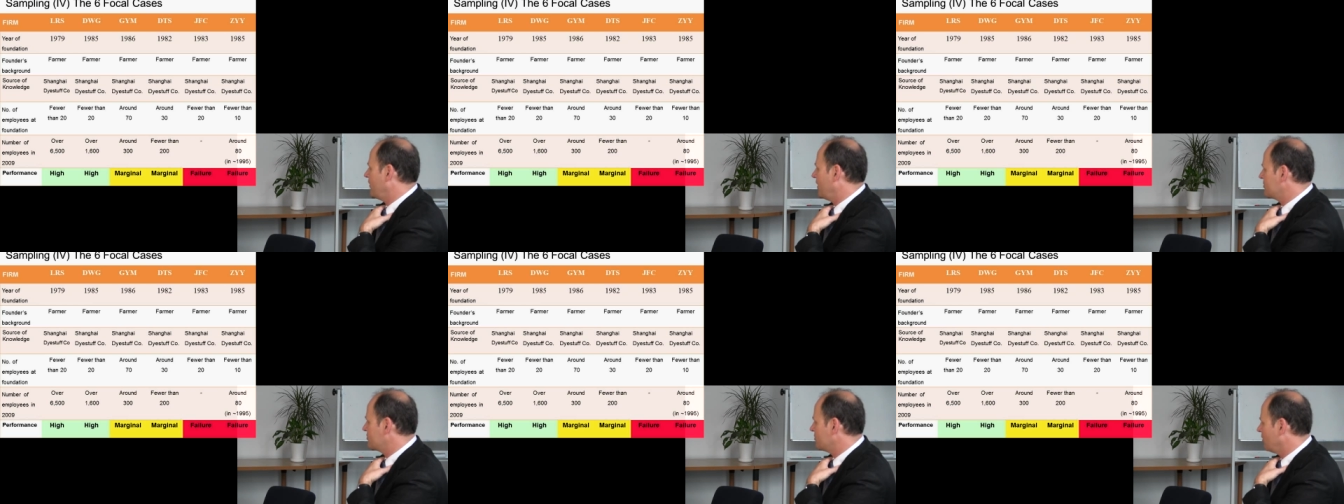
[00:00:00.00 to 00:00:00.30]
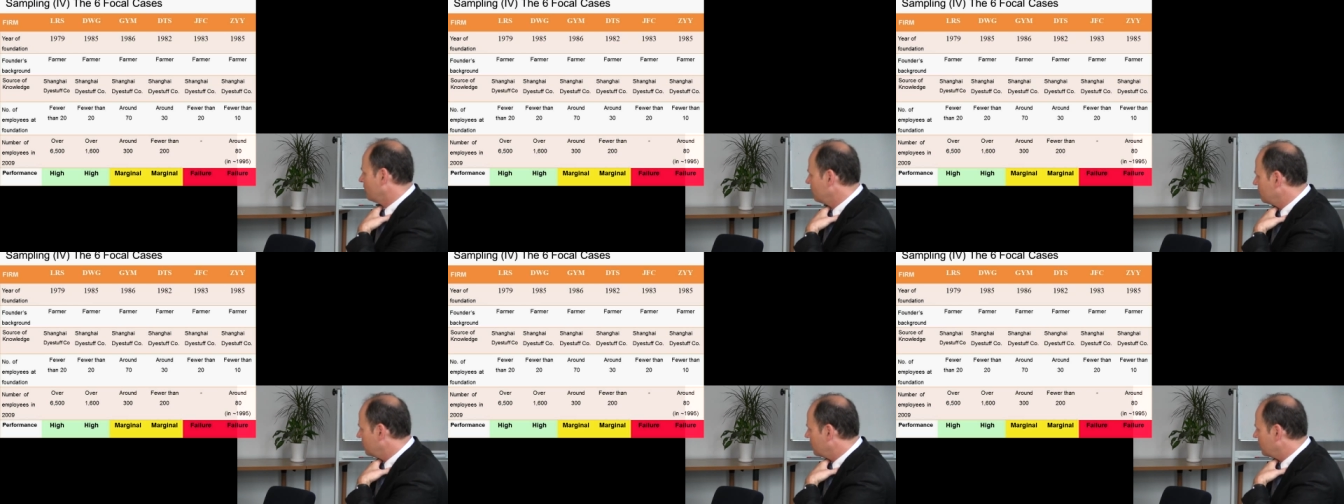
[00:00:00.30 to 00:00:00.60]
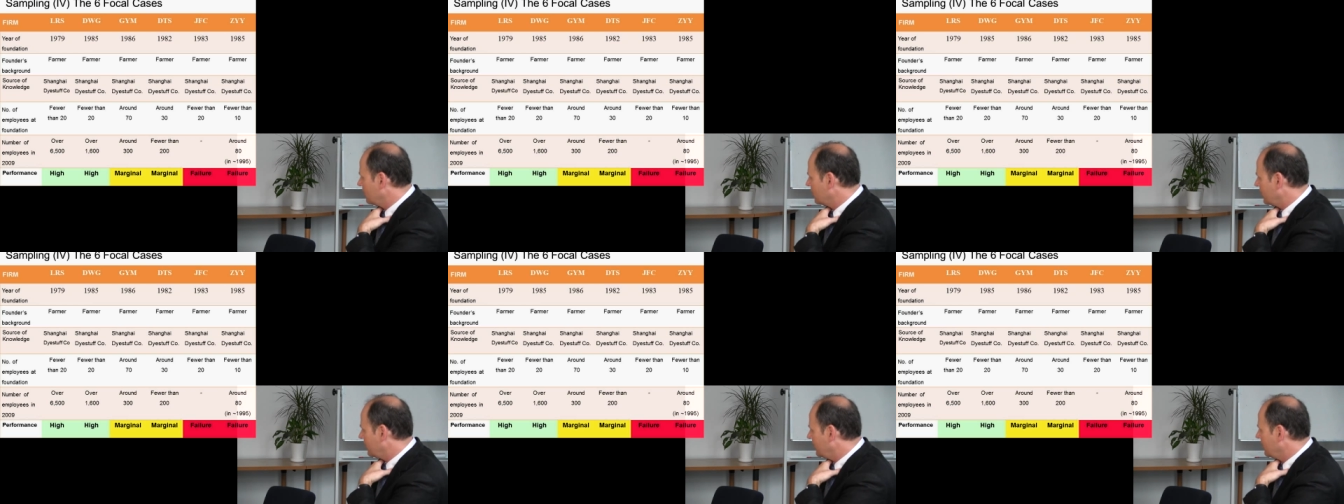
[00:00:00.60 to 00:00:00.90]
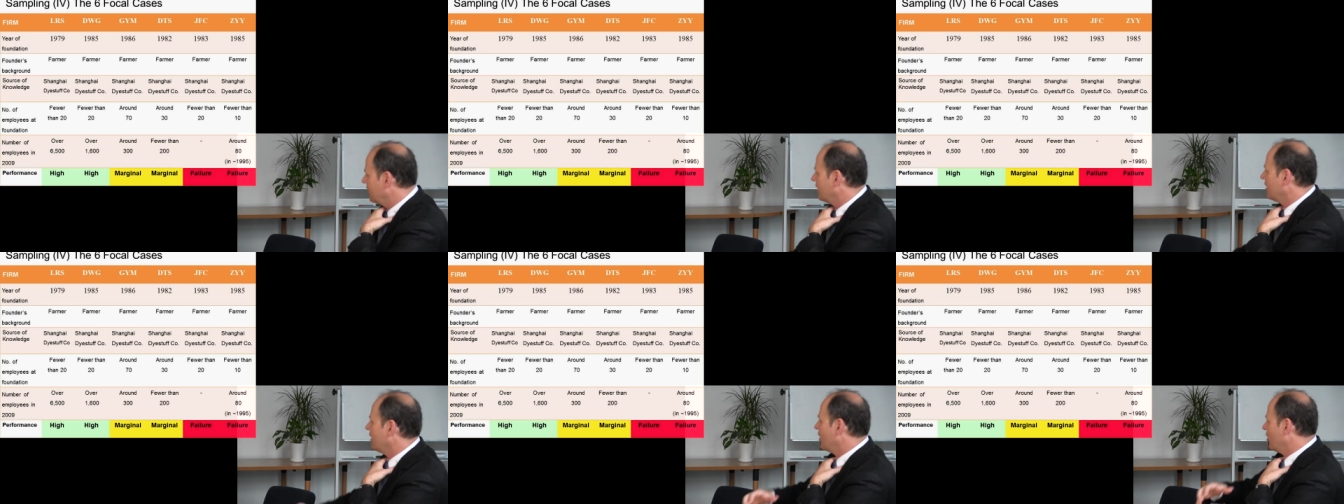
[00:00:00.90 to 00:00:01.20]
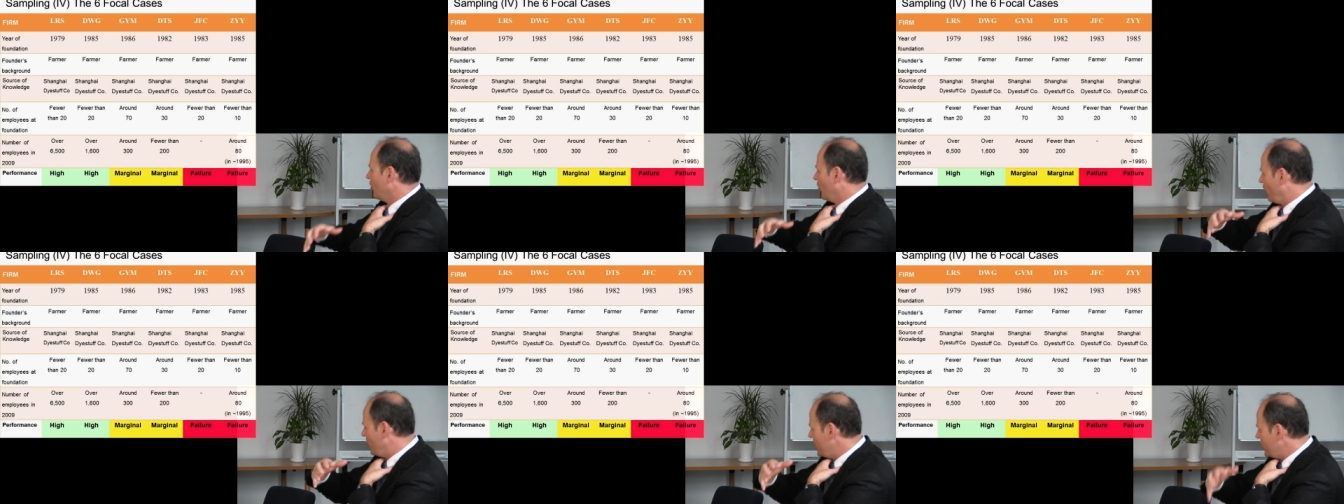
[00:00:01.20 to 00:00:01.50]
of Ernst Homburg,
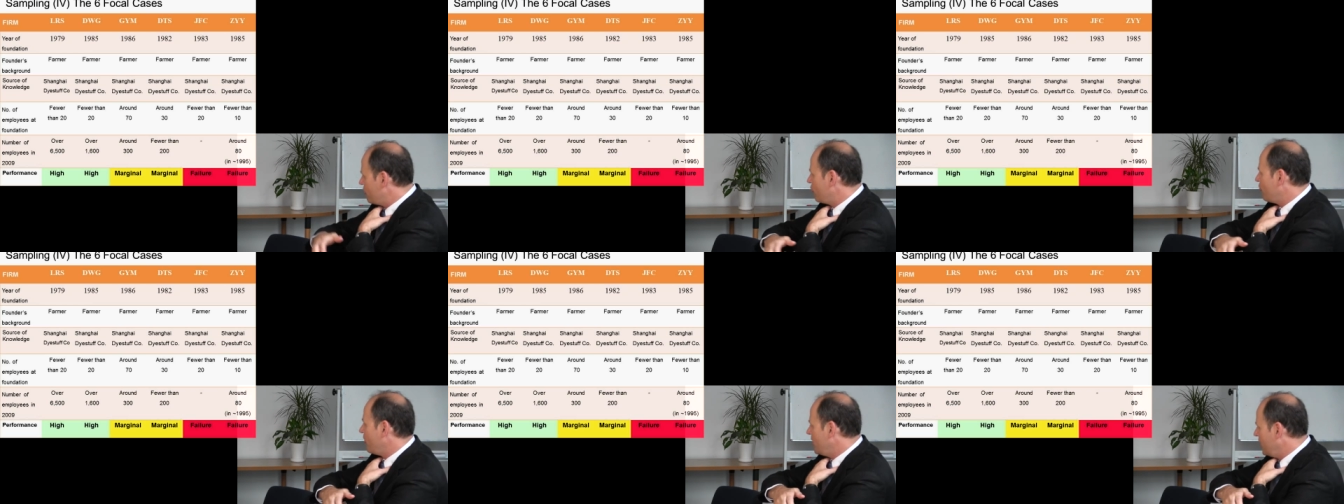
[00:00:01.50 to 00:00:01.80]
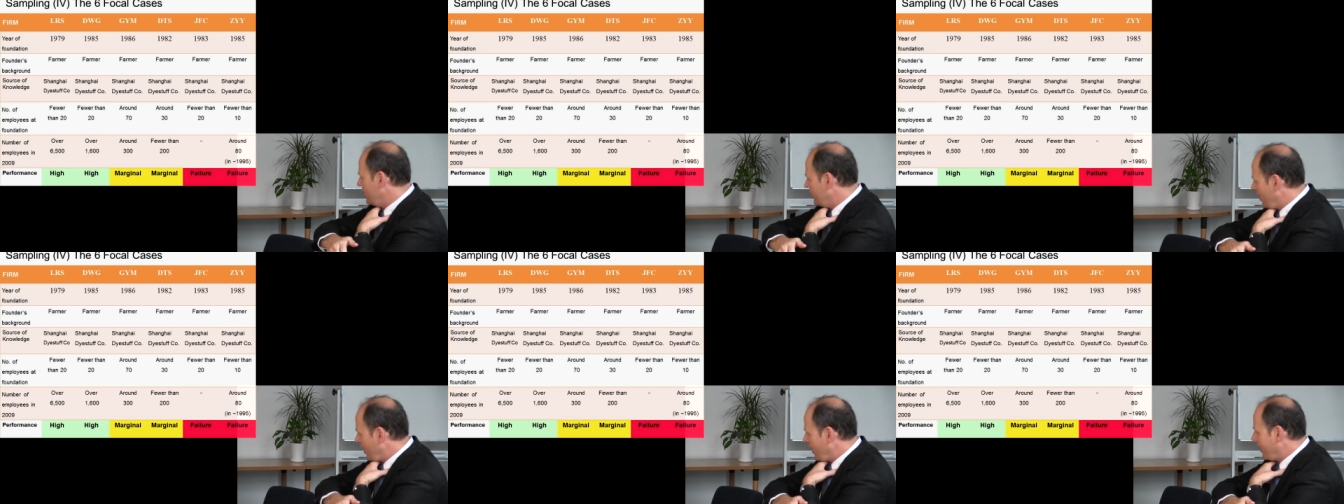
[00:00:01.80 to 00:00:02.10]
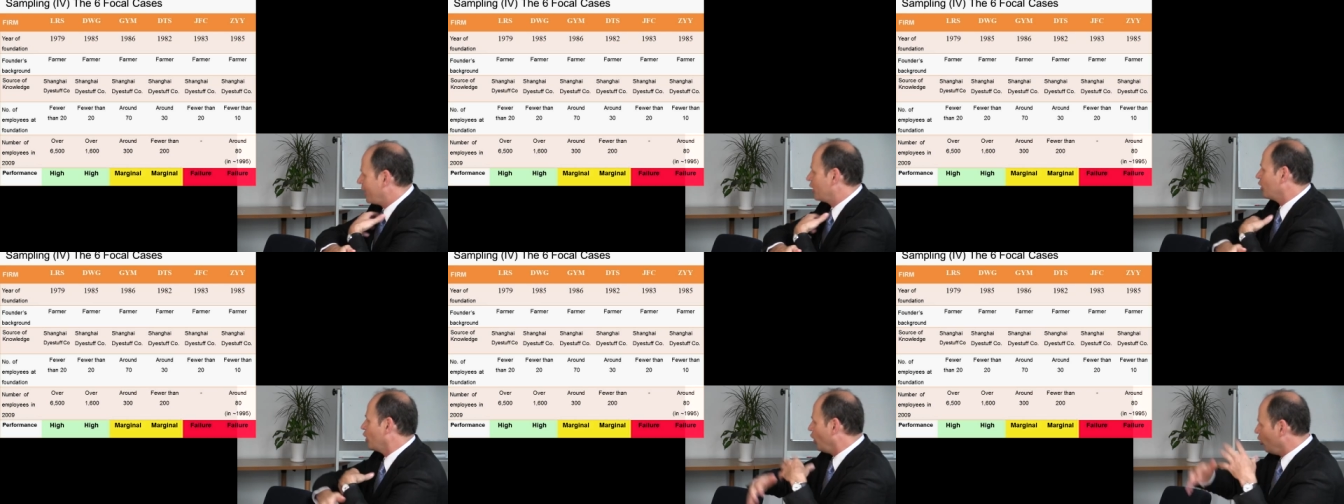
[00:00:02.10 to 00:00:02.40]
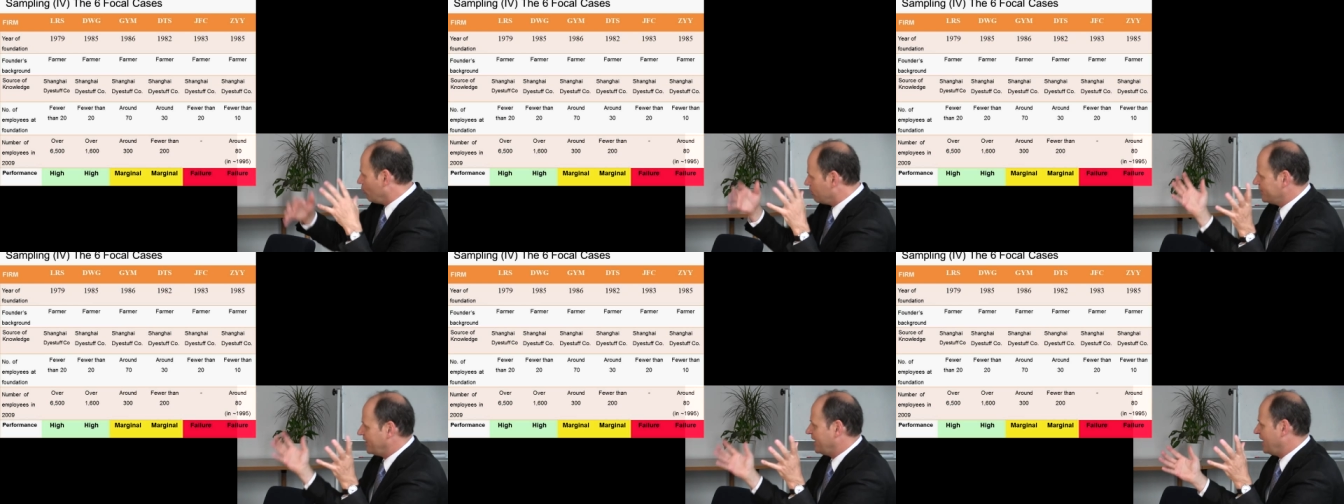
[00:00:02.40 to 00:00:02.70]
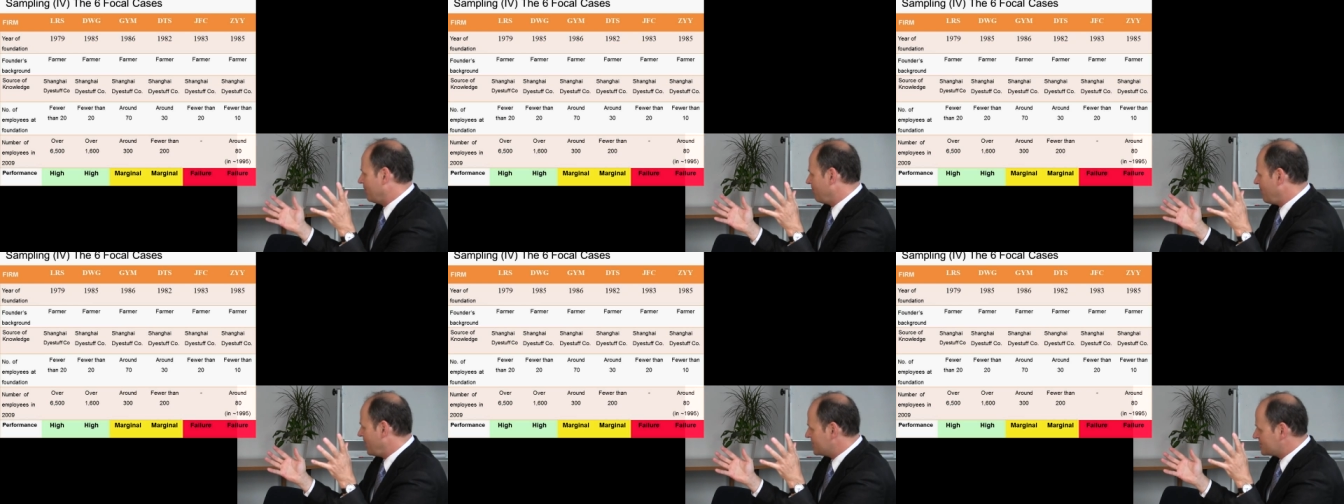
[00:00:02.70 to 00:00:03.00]
we created a global
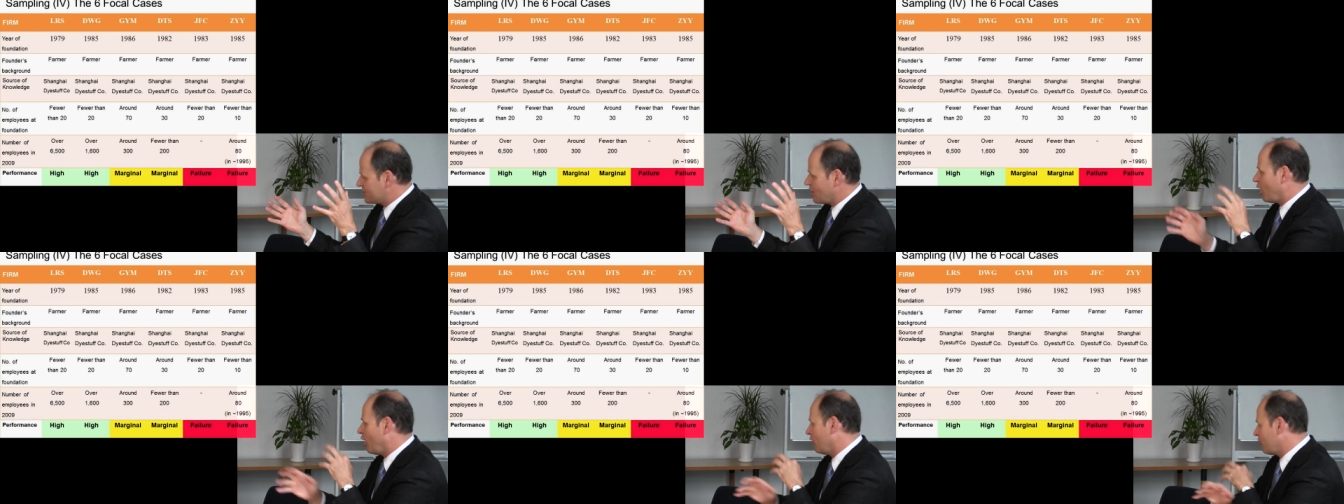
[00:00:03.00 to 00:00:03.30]
database